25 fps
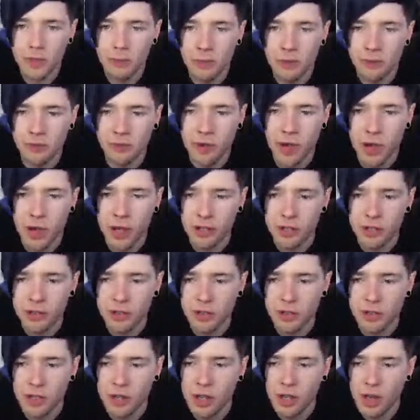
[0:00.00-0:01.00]
But
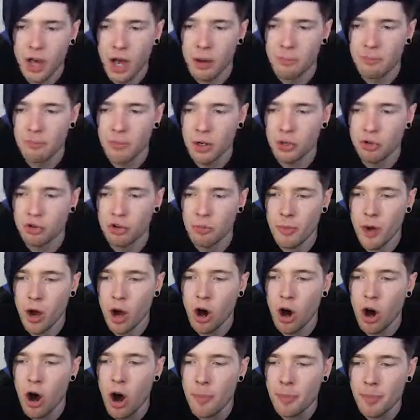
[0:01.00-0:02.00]
first, a mushroom.
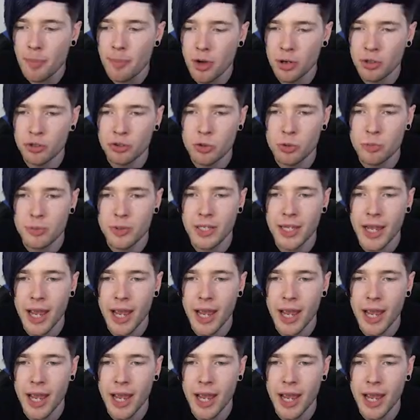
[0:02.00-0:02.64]
A hop mushroom,